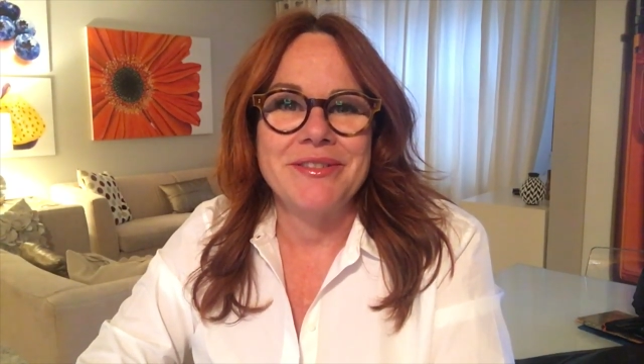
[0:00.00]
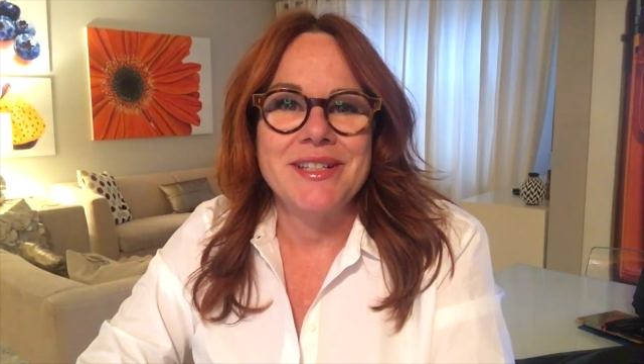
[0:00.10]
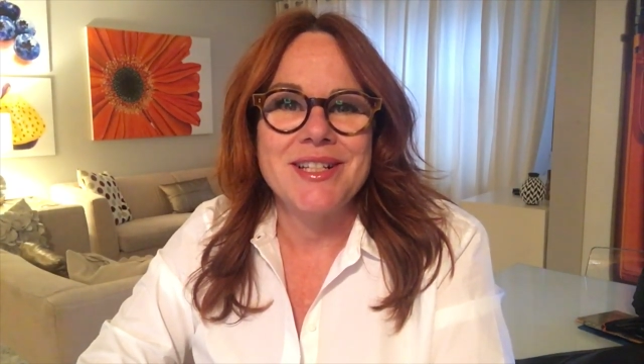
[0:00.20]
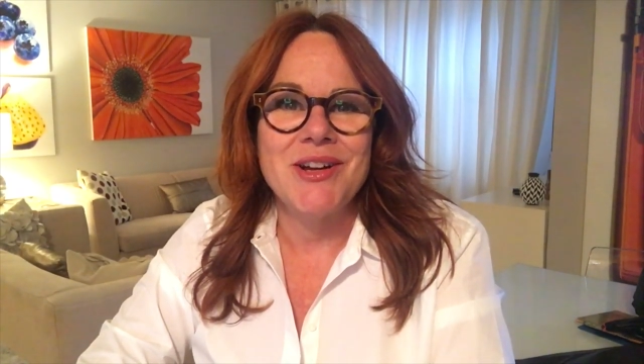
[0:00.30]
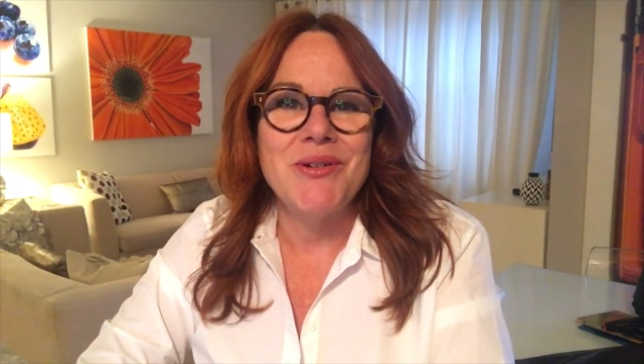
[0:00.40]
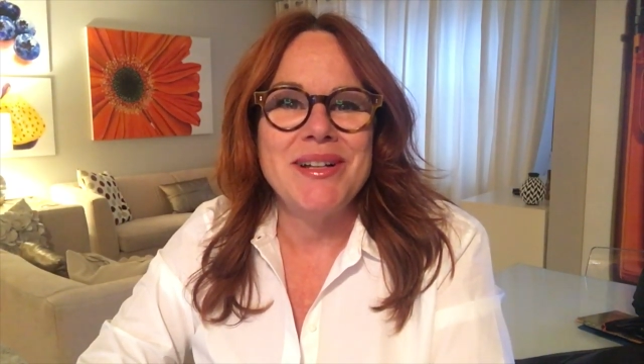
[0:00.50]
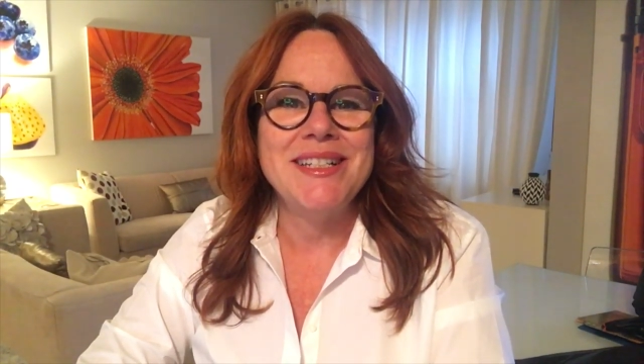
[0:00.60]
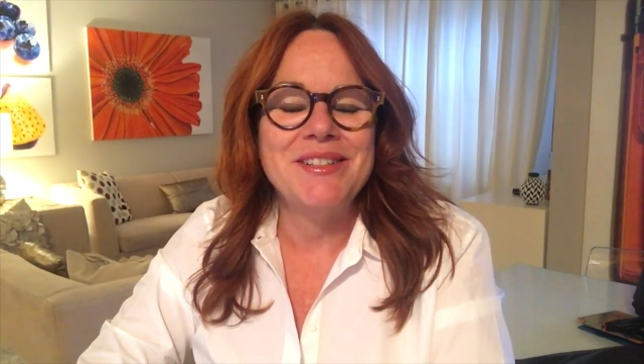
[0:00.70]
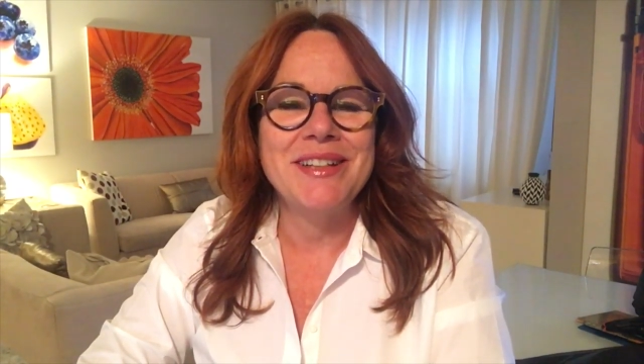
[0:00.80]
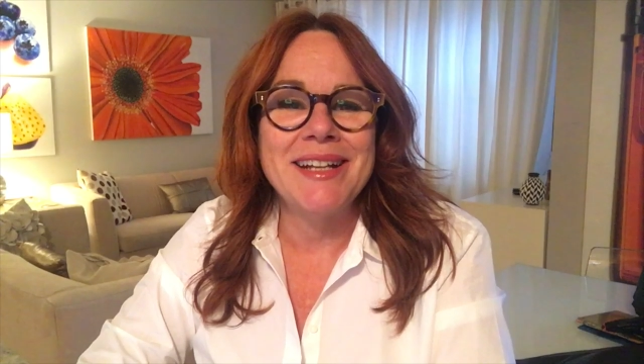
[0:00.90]
So
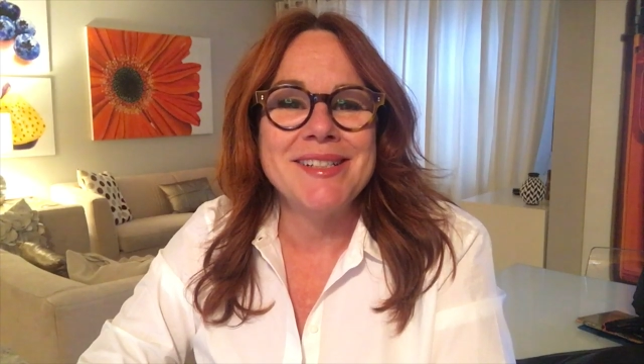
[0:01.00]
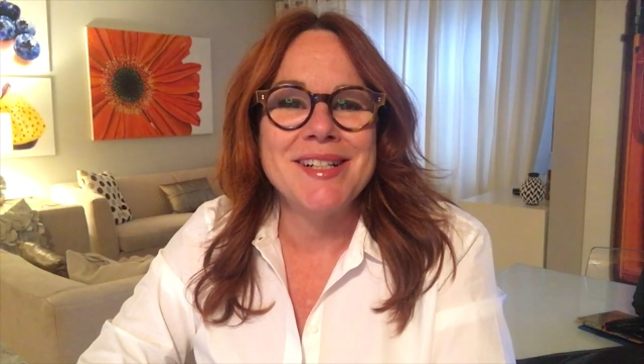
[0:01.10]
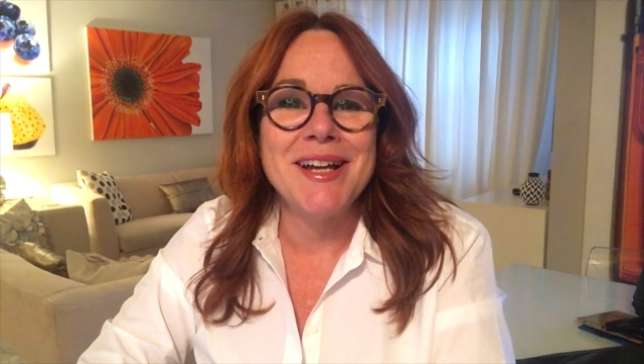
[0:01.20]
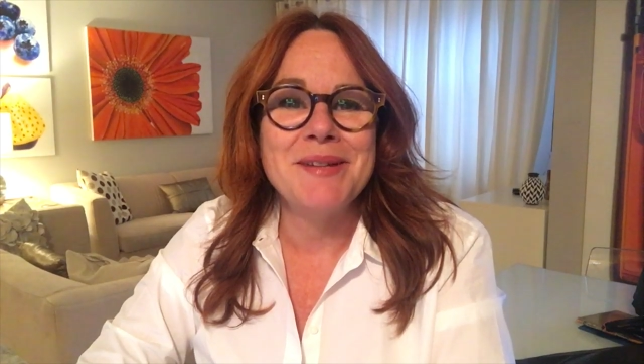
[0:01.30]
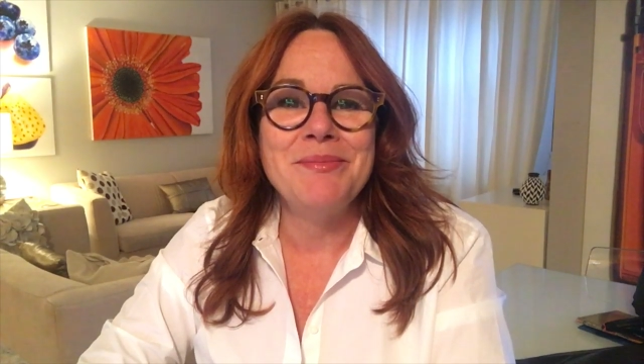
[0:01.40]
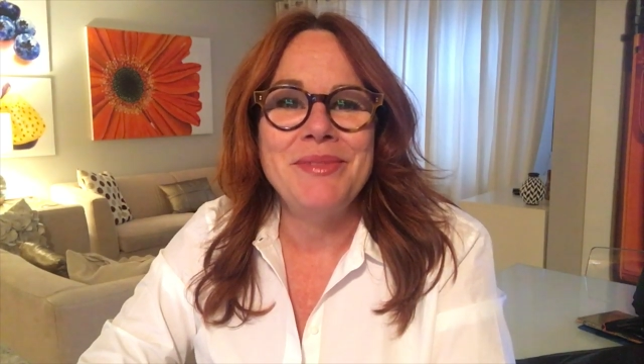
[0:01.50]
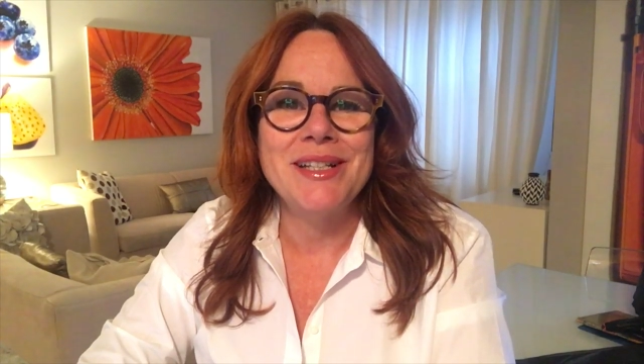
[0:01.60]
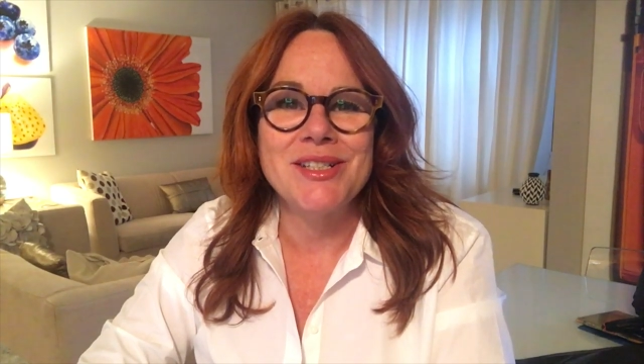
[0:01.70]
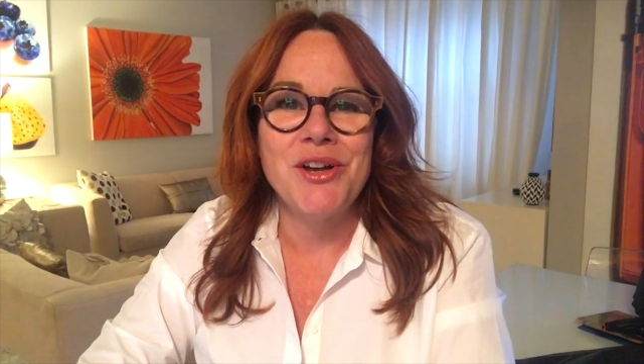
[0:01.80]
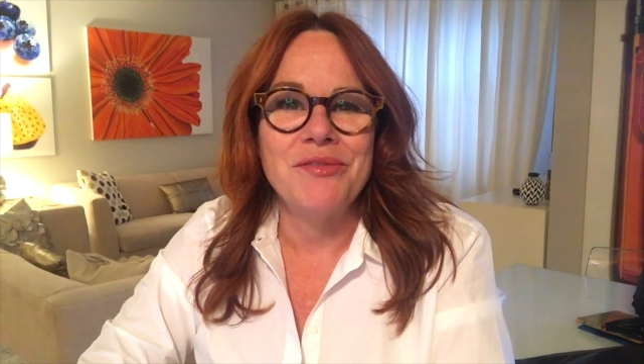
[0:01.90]
until next time,
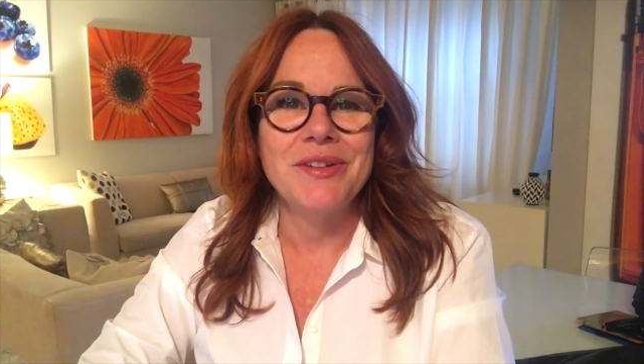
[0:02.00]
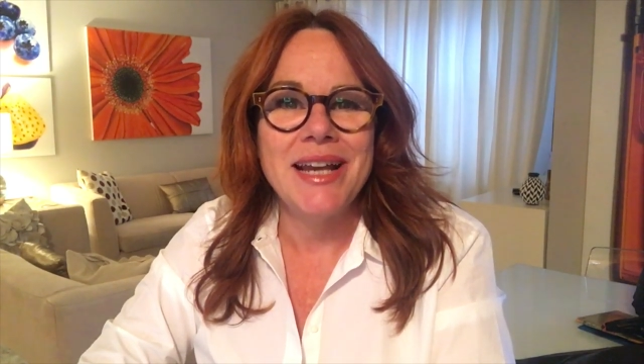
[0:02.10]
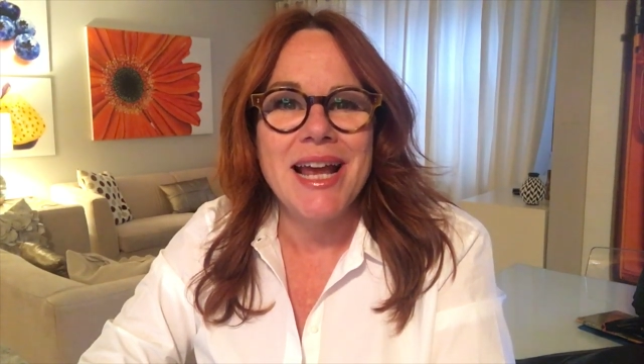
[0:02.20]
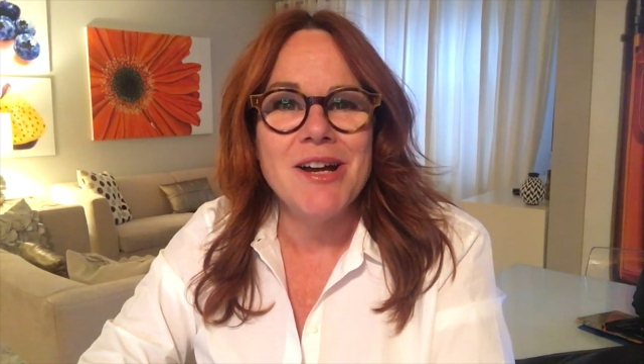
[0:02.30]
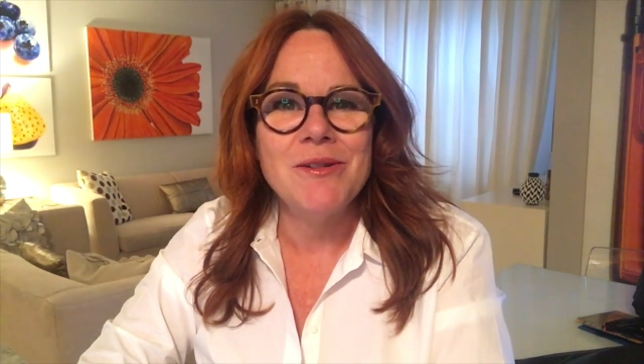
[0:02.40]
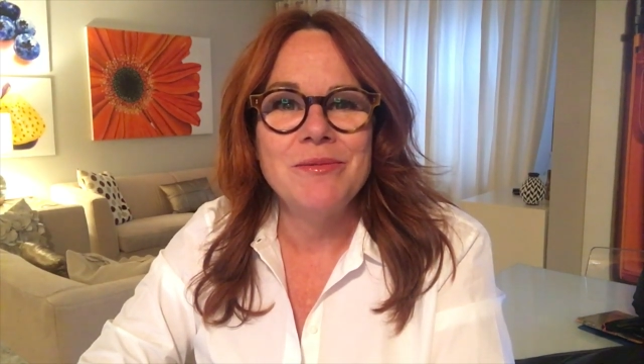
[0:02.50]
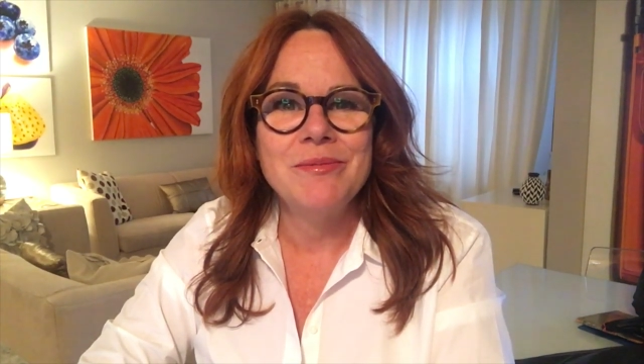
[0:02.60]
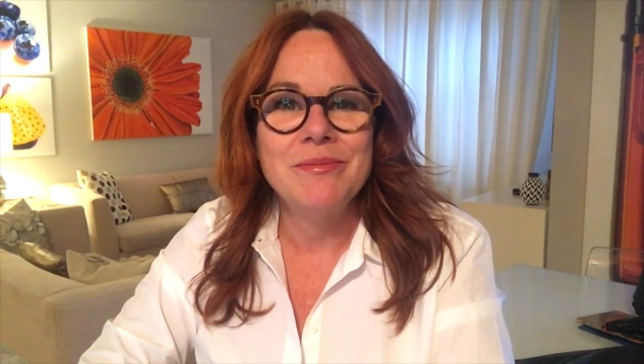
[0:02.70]
that's all for now.